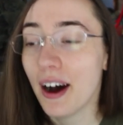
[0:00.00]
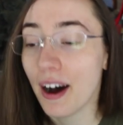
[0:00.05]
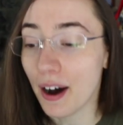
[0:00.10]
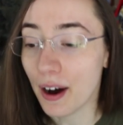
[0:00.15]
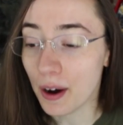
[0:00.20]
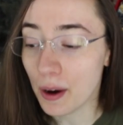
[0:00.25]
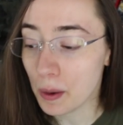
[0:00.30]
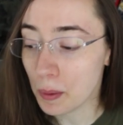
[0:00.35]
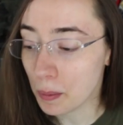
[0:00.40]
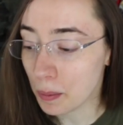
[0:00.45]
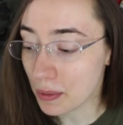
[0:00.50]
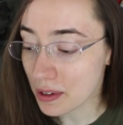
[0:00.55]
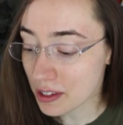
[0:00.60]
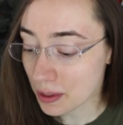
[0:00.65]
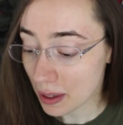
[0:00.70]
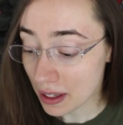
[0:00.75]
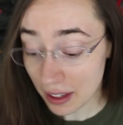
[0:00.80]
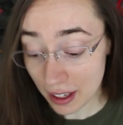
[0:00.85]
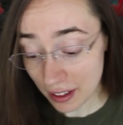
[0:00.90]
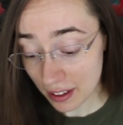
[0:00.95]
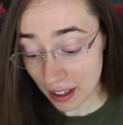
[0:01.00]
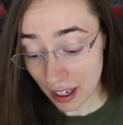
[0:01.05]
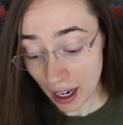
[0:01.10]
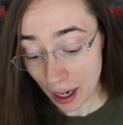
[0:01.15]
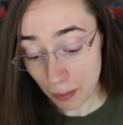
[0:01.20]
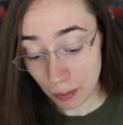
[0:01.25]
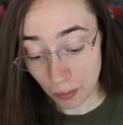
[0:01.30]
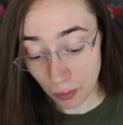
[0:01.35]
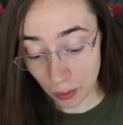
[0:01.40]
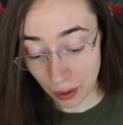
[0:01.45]
Um, so I think that
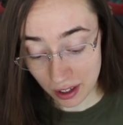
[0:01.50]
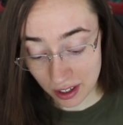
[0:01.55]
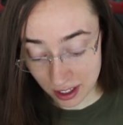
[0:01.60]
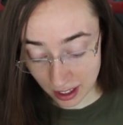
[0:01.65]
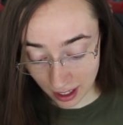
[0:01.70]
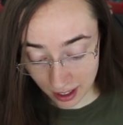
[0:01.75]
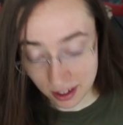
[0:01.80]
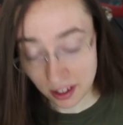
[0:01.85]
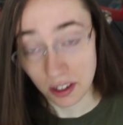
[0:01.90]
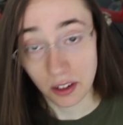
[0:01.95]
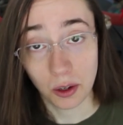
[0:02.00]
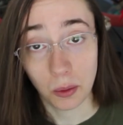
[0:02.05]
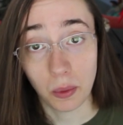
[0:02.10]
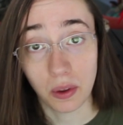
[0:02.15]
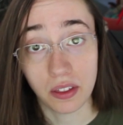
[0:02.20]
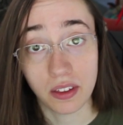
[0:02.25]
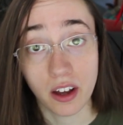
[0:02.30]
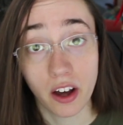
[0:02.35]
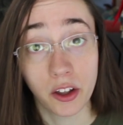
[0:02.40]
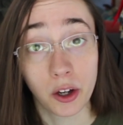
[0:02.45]
I'm going to continue with the